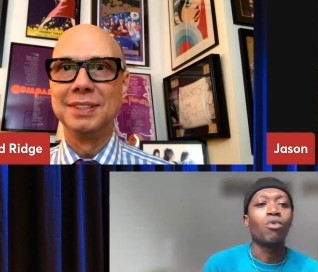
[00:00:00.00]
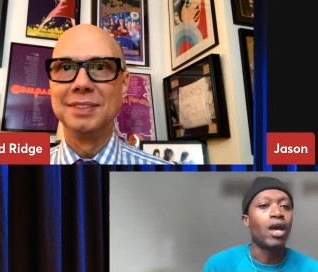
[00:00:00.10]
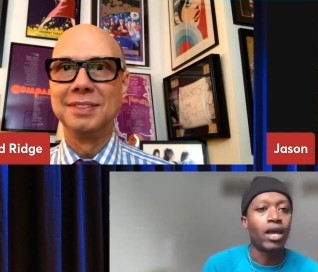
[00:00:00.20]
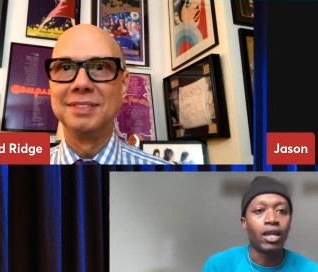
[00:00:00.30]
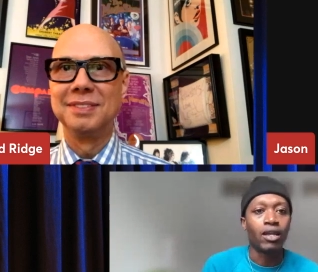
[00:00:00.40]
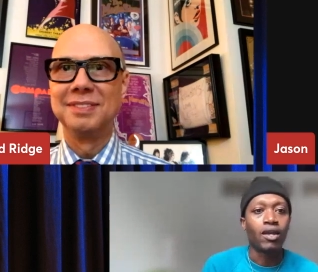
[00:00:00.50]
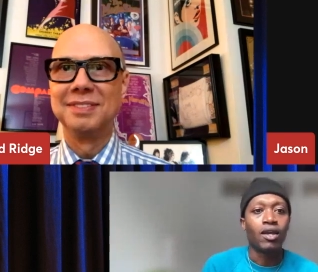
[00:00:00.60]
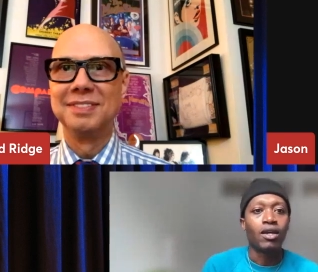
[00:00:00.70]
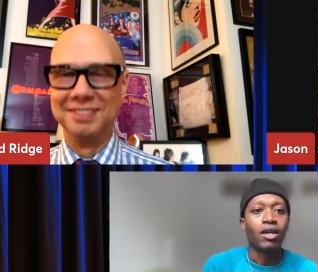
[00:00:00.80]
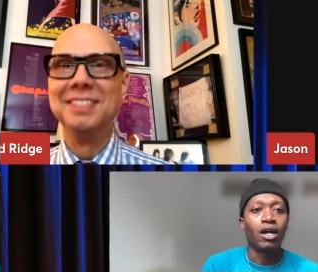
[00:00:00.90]
Speaker 1: way,
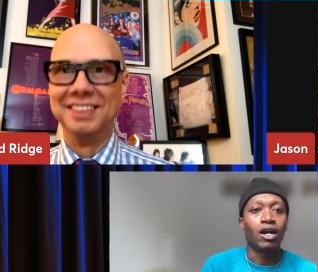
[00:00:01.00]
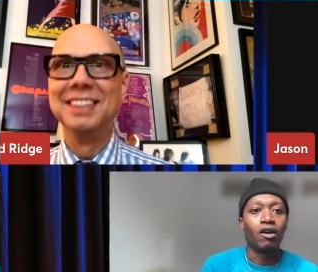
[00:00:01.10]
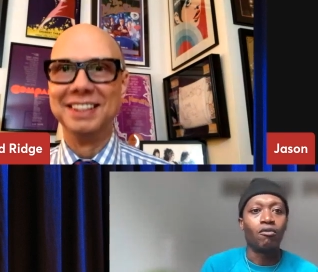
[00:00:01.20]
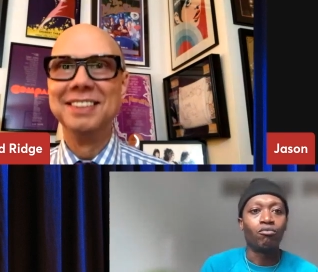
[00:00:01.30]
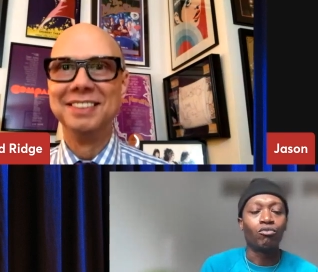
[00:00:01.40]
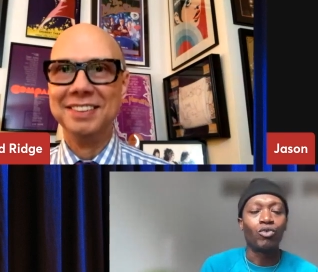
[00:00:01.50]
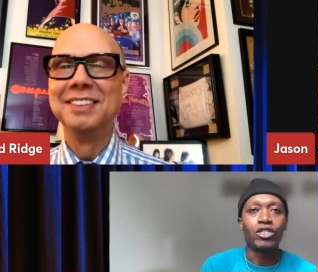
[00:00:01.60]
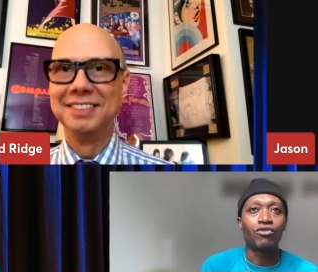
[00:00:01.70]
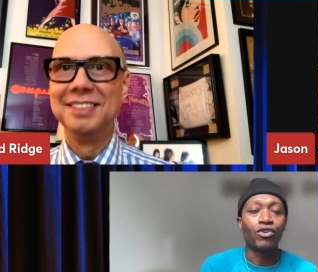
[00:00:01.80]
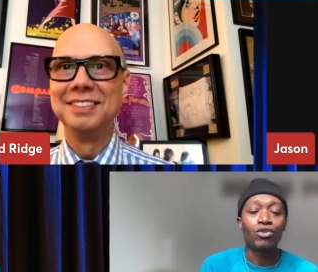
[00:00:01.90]
um,
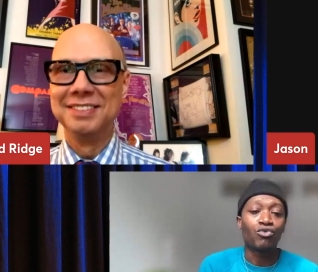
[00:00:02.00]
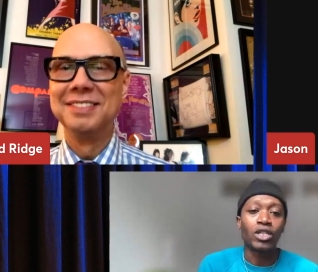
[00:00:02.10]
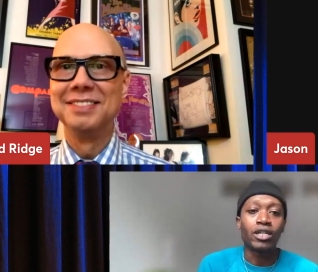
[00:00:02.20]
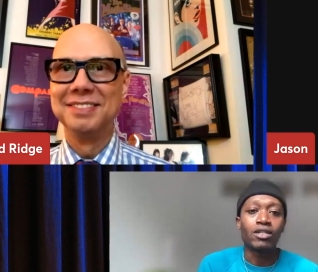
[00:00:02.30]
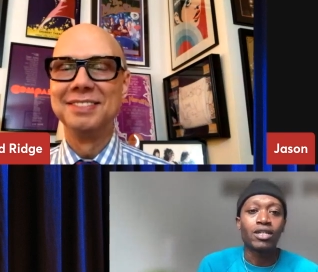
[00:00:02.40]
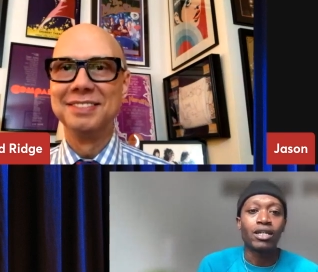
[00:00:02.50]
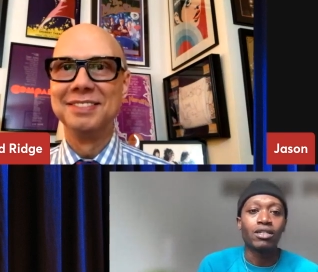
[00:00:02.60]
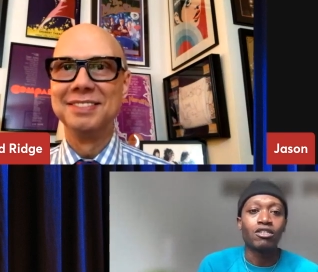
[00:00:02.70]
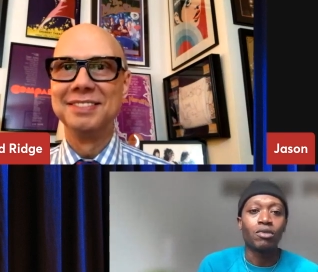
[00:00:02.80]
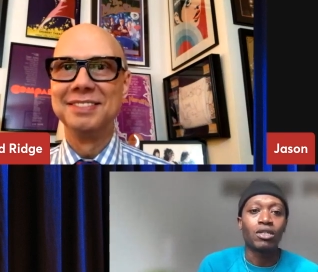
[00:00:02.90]
which feels really
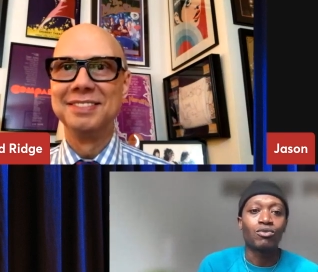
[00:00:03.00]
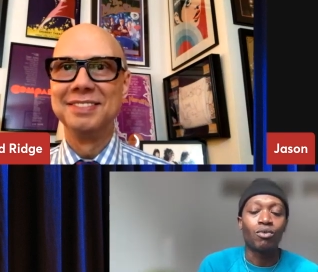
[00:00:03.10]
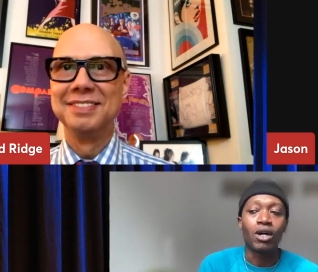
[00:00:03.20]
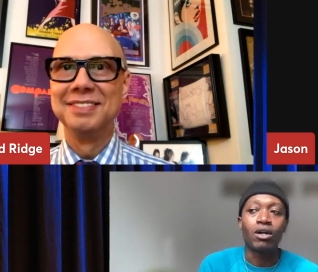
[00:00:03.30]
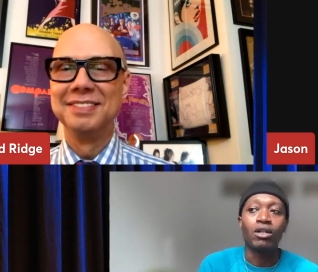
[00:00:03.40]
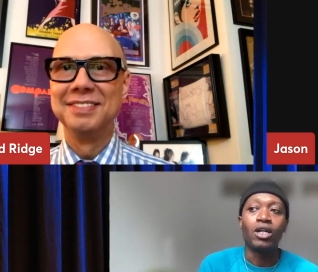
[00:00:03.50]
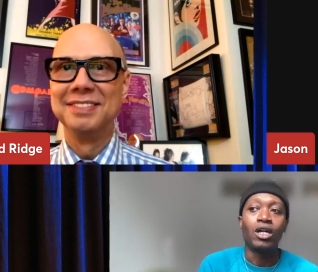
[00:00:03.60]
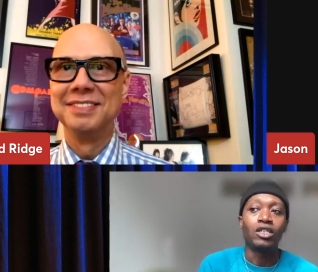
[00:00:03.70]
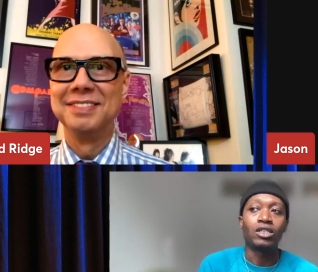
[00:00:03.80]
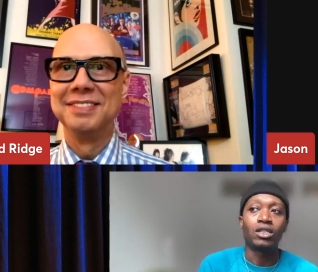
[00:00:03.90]
exciting to me as well
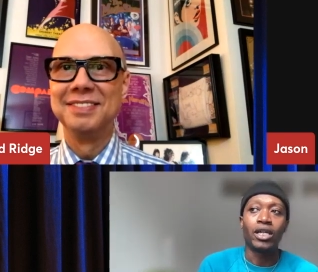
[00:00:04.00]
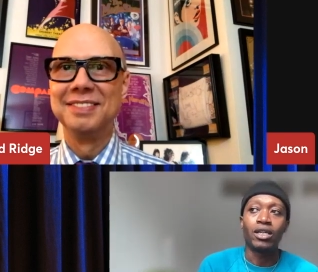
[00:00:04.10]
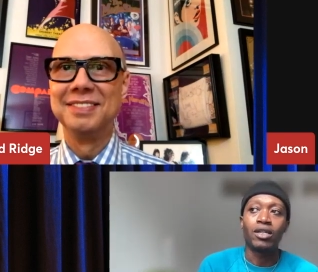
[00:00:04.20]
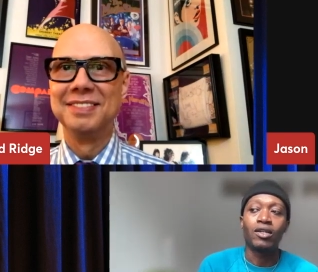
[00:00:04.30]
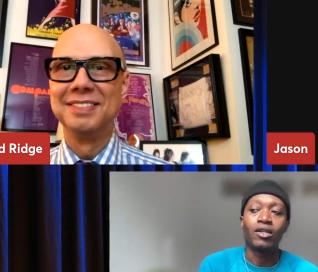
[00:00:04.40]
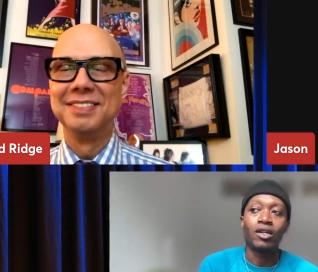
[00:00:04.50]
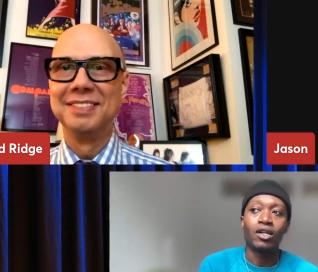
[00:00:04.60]
to like